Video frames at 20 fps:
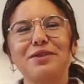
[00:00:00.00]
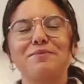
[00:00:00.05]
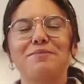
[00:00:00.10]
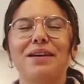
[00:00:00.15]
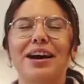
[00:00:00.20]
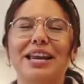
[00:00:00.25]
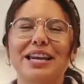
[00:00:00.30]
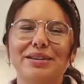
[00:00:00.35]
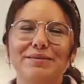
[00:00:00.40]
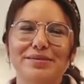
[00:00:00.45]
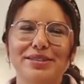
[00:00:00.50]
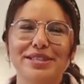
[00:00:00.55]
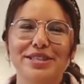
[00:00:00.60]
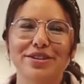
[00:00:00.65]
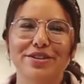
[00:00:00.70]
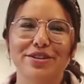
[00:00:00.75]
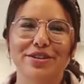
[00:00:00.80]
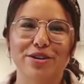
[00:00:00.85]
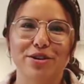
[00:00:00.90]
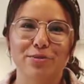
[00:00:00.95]
my name is
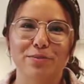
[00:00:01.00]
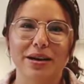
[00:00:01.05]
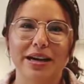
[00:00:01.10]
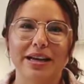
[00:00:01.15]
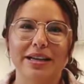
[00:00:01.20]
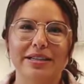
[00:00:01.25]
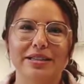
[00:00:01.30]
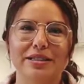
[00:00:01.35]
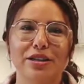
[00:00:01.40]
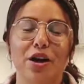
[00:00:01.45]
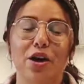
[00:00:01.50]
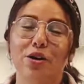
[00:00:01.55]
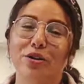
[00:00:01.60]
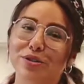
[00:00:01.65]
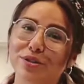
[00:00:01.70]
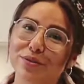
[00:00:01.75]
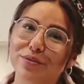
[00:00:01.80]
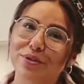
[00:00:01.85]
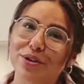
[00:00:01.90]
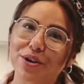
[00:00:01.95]
Sierra Gomez,
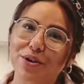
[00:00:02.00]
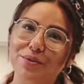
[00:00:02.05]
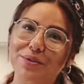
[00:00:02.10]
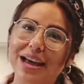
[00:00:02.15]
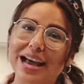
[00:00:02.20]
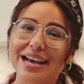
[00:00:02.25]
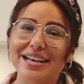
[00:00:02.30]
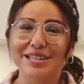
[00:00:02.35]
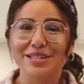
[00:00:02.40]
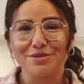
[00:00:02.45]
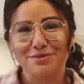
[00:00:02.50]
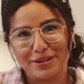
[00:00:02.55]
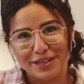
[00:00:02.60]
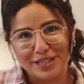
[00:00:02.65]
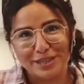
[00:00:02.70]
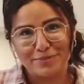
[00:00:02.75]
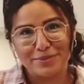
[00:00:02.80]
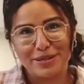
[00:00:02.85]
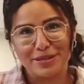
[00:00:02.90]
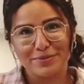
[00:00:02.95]
also known as
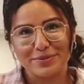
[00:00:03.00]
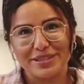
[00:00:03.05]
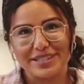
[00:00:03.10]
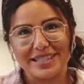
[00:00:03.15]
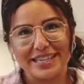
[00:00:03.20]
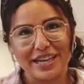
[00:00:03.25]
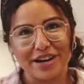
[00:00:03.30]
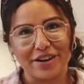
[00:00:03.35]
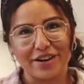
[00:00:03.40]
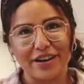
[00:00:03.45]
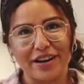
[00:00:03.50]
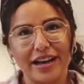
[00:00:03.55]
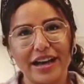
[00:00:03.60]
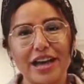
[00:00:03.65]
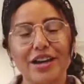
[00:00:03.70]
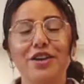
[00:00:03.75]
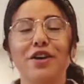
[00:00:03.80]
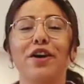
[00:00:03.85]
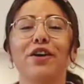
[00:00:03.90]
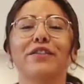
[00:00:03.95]
Recipes with Sierra,
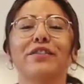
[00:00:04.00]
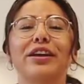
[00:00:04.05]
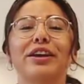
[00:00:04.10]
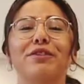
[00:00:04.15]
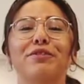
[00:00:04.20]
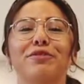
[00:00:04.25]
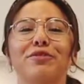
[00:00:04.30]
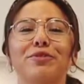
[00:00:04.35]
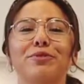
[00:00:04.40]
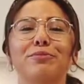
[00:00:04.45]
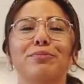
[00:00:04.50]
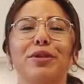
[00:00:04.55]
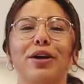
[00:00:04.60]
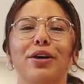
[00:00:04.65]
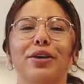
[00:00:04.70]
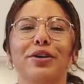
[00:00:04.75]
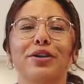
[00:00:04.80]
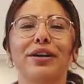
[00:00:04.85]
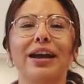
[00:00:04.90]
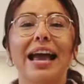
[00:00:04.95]
an online food
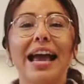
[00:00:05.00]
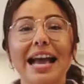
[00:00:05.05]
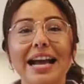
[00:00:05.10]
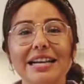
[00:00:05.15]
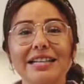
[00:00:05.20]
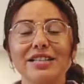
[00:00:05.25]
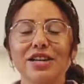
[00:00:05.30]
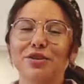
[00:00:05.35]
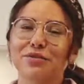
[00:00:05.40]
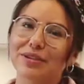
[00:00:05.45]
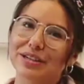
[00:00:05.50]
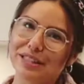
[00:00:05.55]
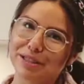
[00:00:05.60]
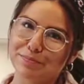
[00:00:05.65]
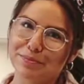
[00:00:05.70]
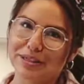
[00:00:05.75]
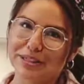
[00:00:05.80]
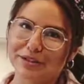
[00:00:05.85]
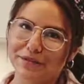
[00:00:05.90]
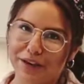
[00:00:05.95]
blogger and a
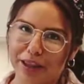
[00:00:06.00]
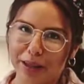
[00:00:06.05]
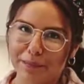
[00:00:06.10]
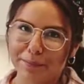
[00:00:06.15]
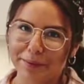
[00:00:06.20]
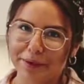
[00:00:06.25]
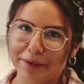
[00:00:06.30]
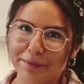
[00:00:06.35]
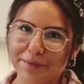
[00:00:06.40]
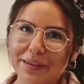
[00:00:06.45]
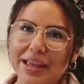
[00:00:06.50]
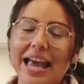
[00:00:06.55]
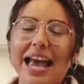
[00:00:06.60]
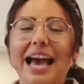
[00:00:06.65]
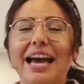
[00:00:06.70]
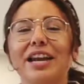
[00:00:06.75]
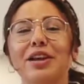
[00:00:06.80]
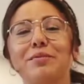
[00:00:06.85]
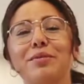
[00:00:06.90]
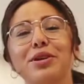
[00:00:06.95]
recipe developer.
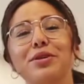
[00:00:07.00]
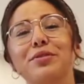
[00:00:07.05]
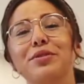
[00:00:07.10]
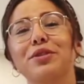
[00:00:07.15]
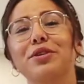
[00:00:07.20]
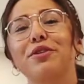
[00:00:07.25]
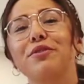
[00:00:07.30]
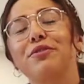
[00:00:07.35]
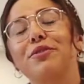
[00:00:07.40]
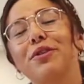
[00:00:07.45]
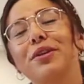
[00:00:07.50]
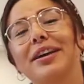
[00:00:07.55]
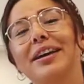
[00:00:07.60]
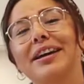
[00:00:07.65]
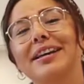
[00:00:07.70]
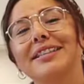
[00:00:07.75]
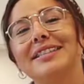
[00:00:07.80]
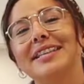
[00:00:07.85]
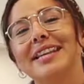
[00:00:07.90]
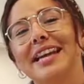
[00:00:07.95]
And I'm here with
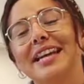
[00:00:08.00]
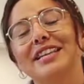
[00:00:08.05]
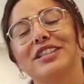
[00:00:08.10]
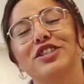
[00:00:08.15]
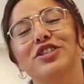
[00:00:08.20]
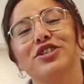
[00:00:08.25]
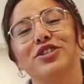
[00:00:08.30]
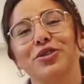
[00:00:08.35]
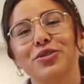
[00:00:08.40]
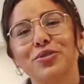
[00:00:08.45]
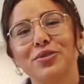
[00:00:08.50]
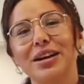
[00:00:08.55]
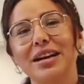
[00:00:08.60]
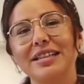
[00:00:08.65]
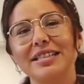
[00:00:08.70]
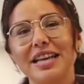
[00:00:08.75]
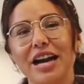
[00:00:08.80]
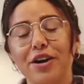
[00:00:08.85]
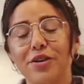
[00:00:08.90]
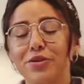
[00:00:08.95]
Kaforia today to show you
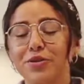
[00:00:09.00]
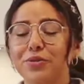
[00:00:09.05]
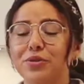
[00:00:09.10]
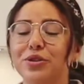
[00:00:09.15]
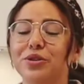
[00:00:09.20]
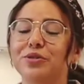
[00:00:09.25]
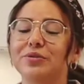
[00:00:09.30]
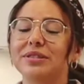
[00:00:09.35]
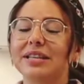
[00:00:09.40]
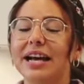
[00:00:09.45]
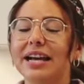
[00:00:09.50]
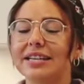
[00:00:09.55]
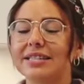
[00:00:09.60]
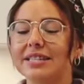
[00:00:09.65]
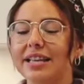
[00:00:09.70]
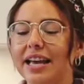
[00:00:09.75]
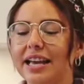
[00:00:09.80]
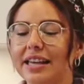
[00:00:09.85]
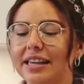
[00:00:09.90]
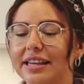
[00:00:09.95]
guys how you can use
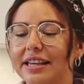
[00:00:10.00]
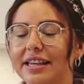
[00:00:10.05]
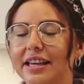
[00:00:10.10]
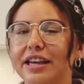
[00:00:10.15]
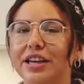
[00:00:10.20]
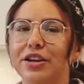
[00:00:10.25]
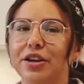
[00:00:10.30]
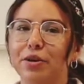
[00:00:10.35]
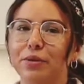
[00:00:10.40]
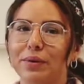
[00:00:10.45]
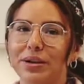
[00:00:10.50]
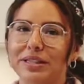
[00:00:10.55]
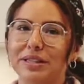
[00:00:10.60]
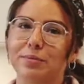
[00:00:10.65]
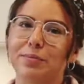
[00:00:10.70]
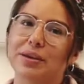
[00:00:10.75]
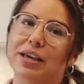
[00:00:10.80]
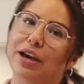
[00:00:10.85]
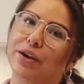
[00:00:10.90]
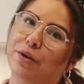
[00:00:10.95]
acai in a
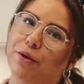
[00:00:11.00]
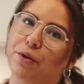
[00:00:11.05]
recipe at